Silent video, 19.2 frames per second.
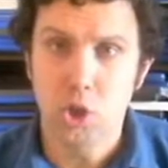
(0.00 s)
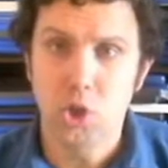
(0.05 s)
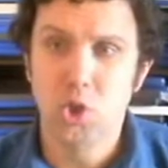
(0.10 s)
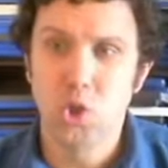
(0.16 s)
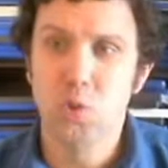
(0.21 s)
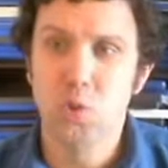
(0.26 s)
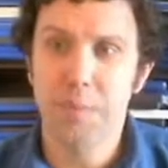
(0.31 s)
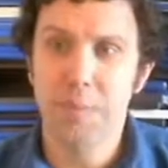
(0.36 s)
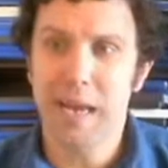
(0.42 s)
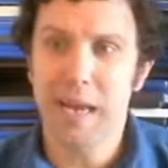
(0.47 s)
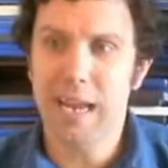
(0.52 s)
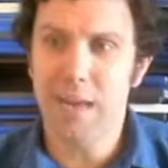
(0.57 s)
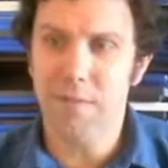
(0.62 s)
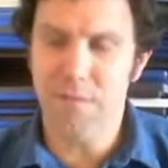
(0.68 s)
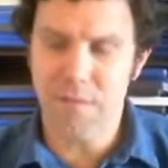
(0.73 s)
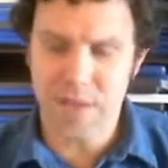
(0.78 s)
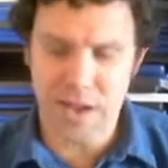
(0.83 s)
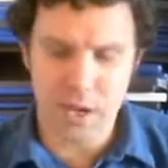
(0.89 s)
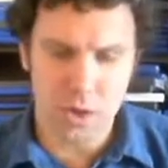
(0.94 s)
to make
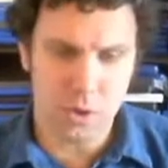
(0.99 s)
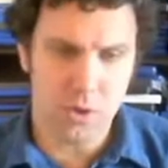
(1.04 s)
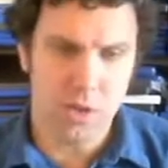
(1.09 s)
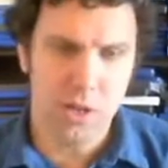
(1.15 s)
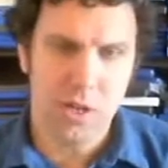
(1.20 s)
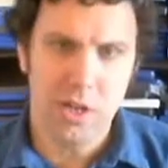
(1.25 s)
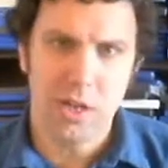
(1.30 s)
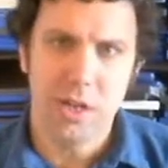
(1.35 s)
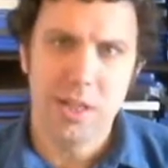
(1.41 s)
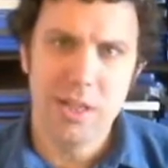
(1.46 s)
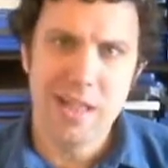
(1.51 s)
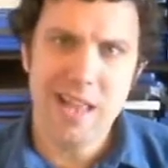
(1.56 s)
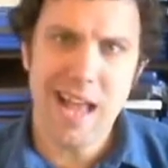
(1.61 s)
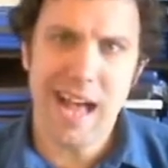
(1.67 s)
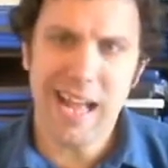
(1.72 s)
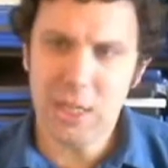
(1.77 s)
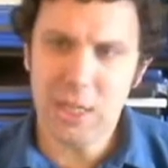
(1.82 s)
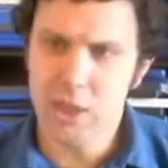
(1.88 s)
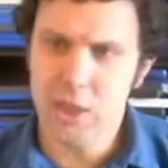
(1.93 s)
it feel
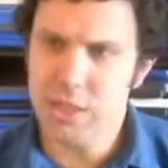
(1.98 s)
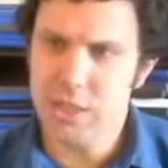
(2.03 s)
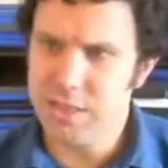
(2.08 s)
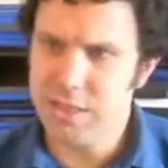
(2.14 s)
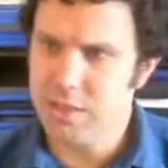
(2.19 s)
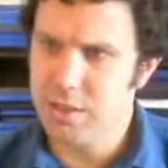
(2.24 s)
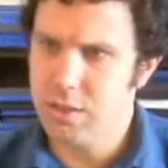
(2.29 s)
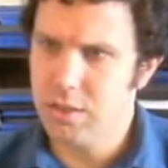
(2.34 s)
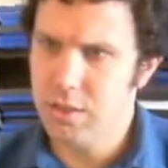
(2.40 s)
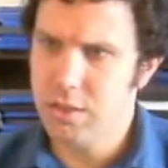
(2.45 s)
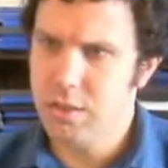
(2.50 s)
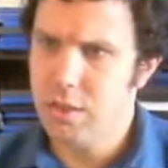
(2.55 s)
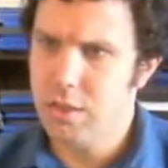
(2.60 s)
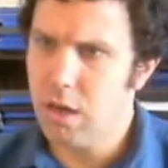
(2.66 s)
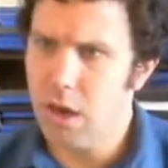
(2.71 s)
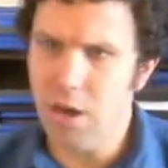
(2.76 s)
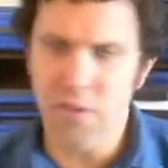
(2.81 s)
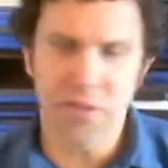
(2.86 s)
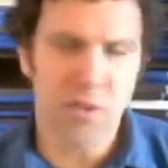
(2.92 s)
not just
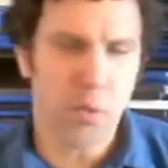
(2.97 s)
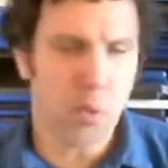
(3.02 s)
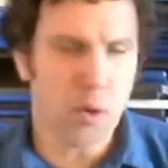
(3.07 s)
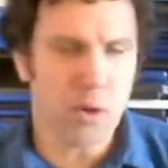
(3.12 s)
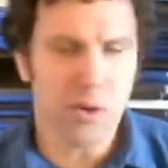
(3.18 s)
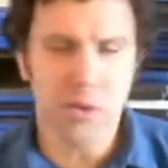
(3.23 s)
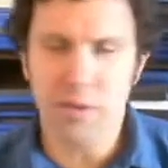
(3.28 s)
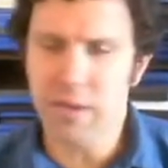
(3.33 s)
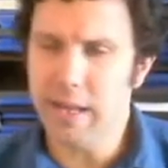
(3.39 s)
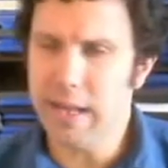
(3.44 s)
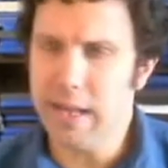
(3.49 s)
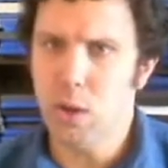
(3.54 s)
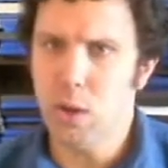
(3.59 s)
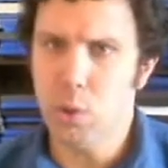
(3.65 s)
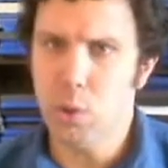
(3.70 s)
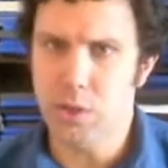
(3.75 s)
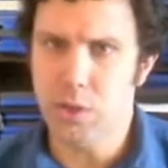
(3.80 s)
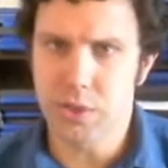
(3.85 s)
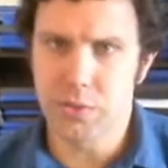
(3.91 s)
otherworldly
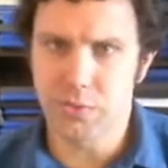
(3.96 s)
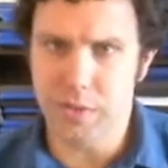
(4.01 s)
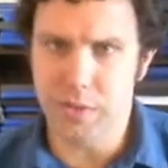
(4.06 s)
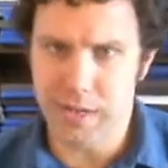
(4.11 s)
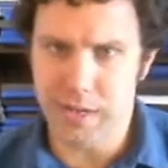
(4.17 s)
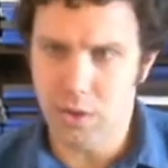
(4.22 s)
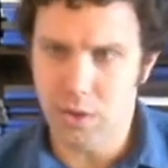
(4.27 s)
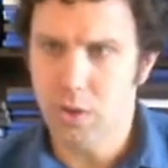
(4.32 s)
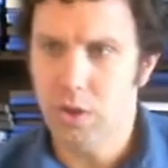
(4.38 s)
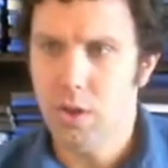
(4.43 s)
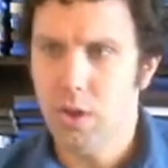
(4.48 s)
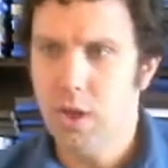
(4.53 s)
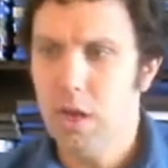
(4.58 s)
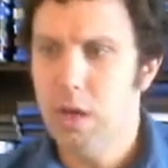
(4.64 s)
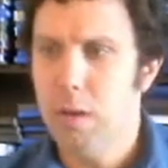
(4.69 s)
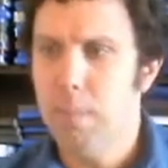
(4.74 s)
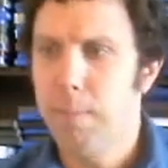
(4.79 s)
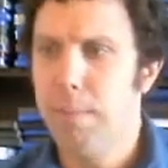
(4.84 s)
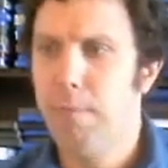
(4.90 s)
or surreal,
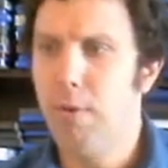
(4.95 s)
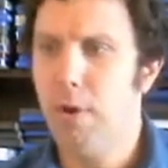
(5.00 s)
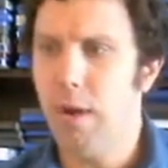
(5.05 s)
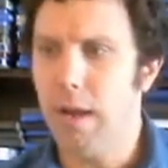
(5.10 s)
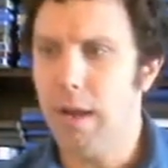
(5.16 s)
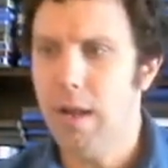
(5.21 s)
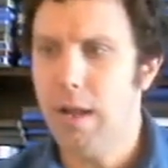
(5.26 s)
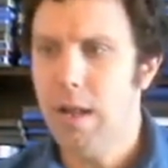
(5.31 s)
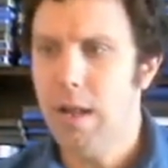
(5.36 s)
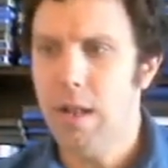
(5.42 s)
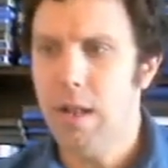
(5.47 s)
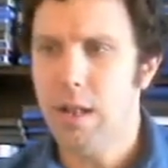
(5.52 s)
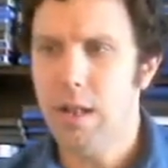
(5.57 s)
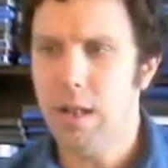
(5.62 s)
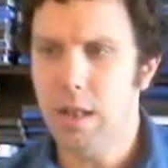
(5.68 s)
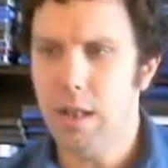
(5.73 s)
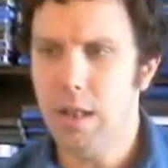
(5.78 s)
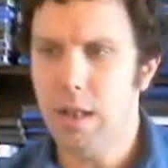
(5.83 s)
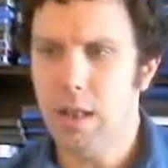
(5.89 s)
but
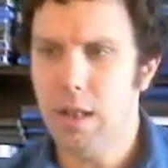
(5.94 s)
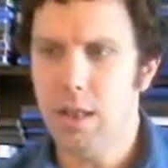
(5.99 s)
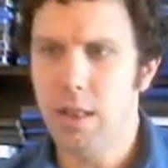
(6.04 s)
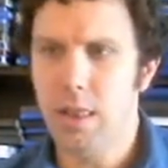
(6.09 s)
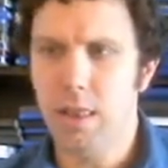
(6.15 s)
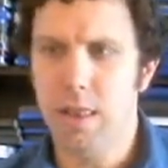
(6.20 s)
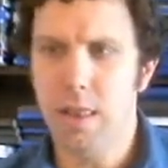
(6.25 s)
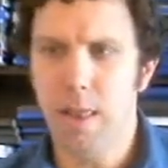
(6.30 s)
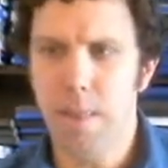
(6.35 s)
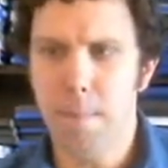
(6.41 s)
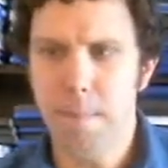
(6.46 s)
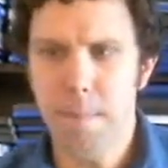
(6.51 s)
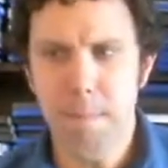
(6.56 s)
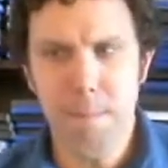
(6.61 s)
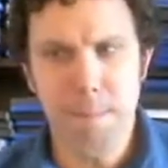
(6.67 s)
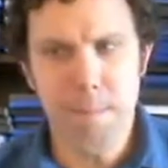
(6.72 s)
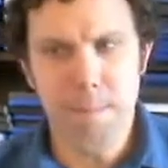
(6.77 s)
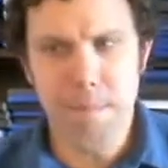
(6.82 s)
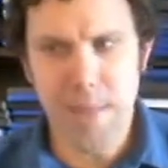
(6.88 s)
to
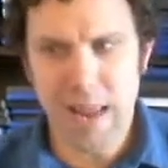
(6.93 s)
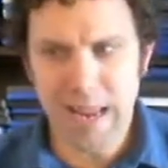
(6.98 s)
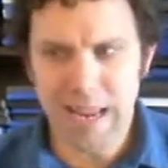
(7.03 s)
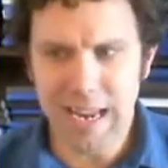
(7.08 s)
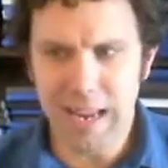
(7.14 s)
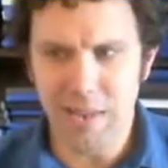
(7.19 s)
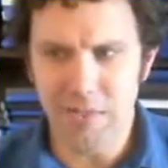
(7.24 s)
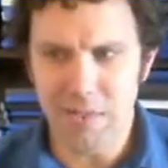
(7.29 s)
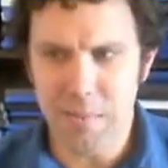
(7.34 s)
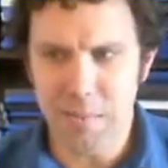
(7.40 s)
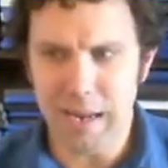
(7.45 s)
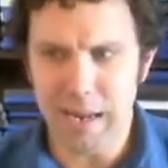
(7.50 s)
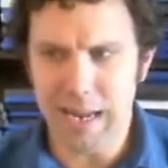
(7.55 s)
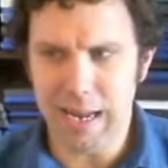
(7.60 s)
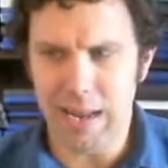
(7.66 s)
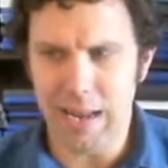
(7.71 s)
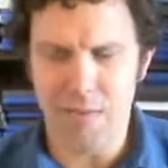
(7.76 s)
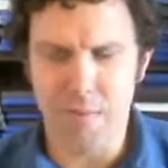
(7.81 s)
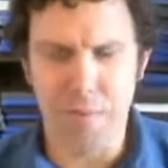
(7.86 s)
make it seem like
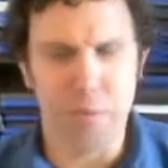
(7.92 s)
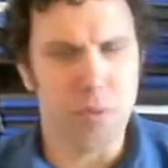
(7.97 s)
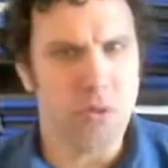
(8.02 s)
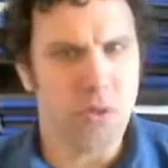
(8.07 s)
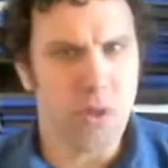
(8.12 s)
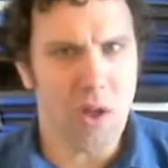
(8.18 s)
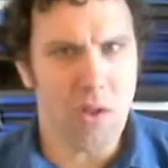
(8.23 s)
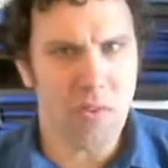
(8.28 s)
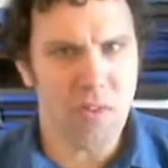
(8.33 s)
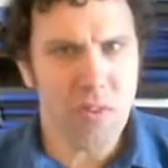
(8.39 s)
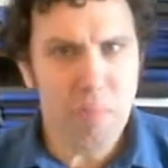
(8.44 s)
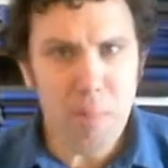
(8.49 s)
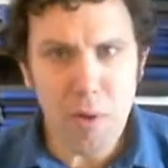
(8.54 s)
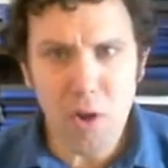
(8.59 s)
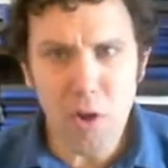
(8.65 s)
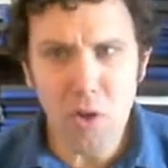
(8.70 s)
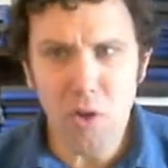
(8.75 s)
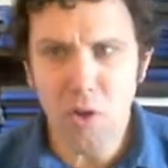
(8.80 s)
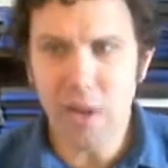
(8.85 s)

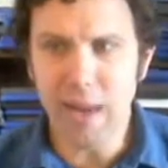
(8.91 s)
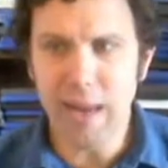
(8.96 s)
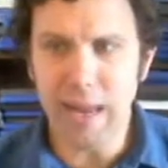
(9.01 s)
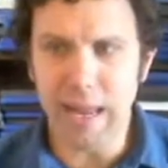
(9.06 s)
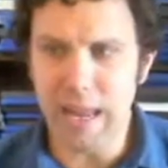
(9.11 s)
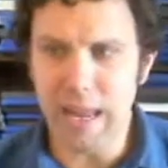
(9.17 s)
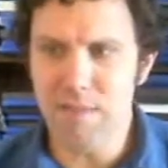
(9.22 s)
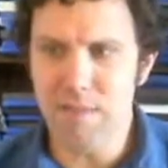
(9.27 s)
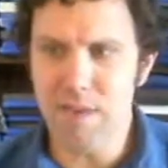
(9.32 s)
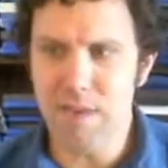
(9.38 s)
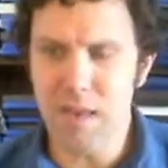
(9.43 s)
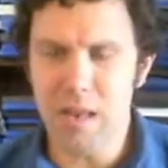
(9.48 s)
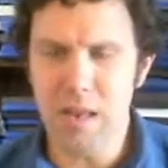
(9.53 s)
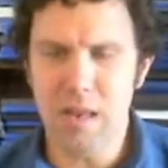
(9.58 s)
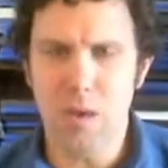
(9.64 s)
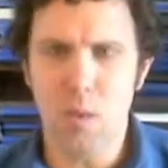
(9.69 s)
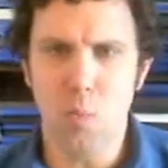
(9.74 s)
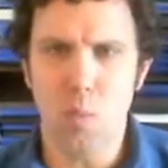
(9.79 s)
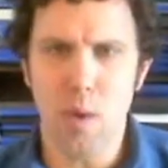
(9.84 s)
plausible
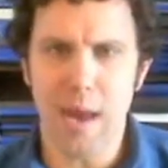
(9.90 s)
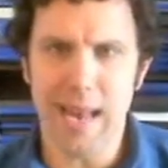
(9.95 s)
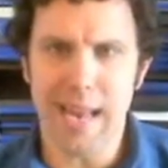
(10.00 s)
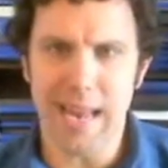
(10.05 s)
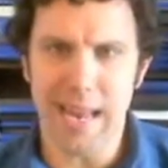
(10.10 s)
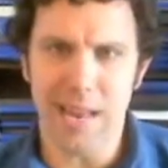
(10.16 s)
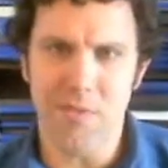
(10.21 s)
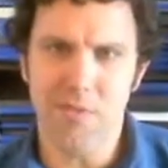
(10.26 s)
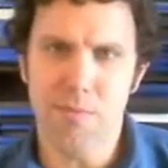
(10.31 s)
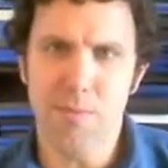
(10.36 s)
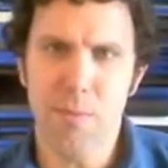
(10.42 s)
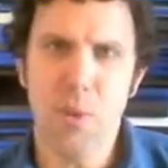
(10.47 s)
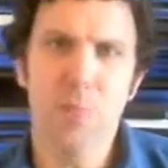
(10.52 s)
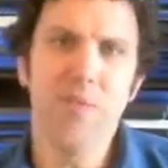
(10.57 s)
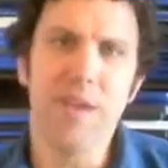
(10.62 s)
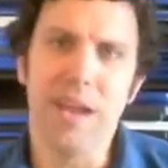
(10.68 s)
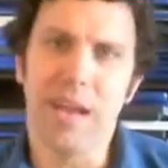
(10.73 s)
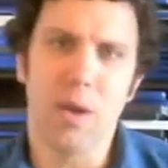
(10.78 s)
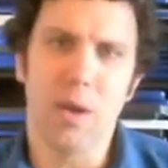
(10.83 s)
even when it's
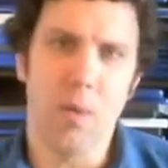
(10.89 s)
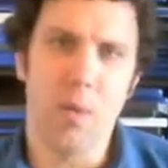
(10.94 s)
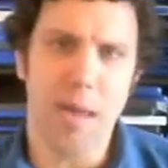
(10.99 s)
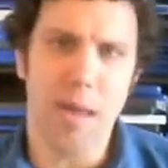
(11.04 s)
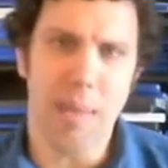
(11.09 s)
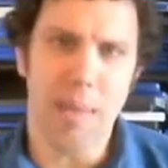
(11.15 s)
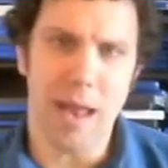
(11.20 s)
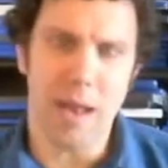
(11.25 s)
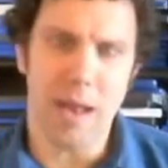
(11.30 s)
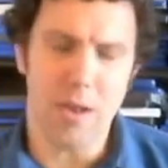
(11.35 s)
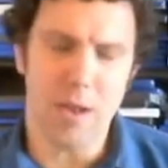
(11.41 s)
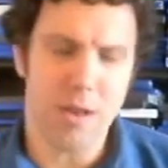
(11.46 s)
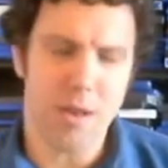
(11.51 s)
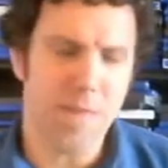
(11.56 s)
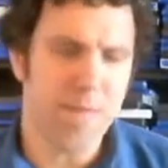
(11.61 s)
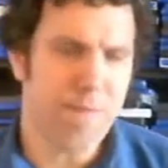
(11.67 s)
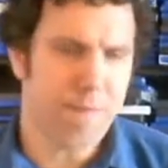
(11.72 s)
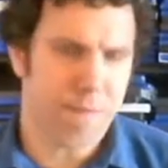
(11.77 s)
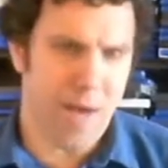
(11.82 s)
moving in a way that
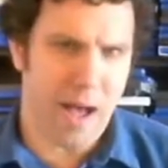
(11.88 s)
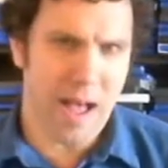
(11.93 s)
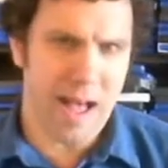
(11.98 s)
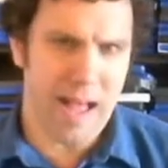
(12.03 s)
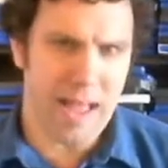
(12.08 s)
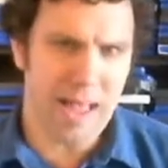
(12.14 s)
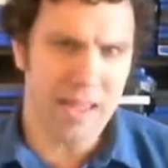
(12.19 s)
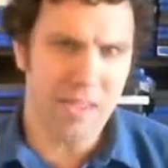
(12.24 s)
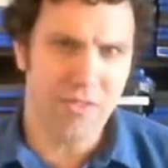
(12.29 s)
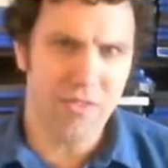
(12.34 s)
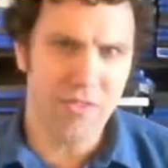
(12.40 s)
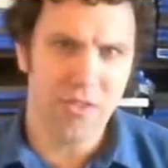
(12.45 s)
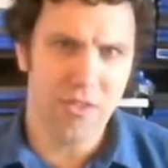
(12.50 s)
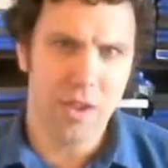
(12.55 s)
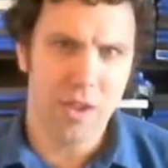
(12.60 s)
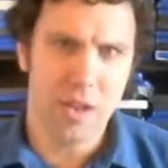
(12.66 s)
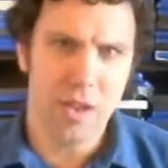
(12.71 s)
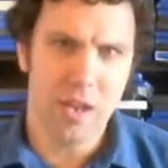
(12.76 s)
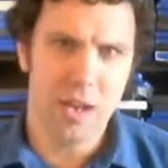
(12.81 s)
defies
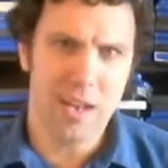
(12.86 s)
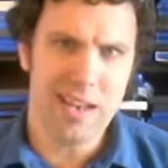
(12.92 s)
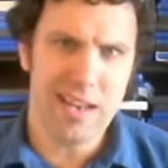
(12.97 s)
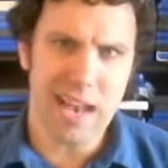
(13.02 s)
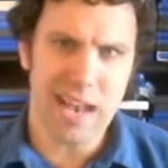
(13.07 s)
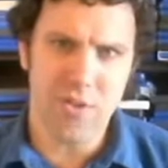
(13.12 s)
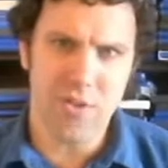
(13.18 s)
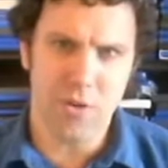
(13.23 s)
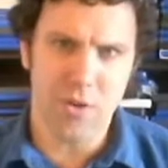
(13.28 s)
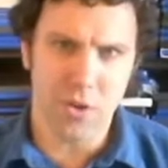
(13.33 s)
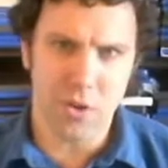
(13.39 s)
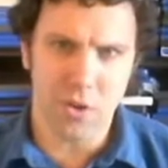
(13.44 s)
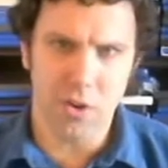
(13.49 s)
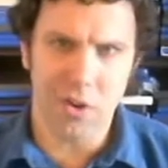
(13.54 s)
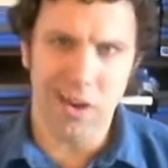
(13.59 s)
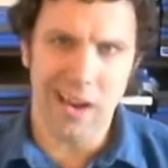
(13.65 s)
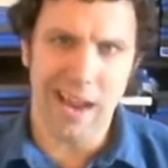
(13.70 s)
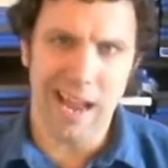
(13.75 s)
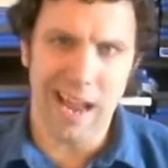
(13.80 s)

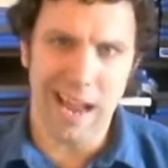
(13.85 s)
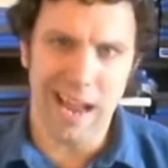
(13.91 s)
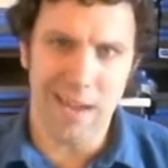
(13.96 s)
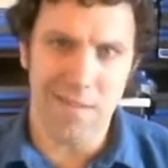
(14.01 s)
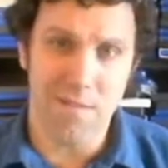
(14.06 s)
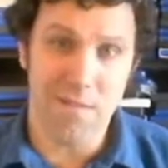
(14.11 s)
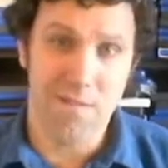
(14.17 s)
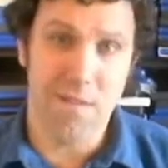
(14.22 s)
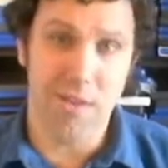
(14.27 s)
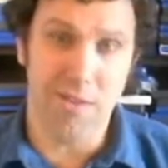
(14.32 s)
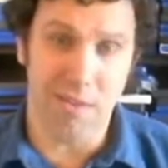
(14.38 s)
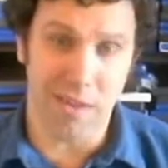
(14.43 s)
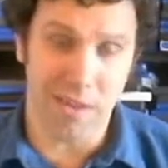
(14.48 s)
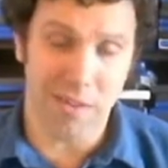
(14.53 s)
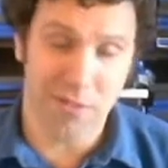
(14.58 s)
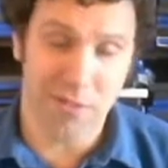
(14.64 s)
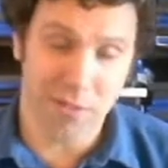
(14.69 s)
nature and physics.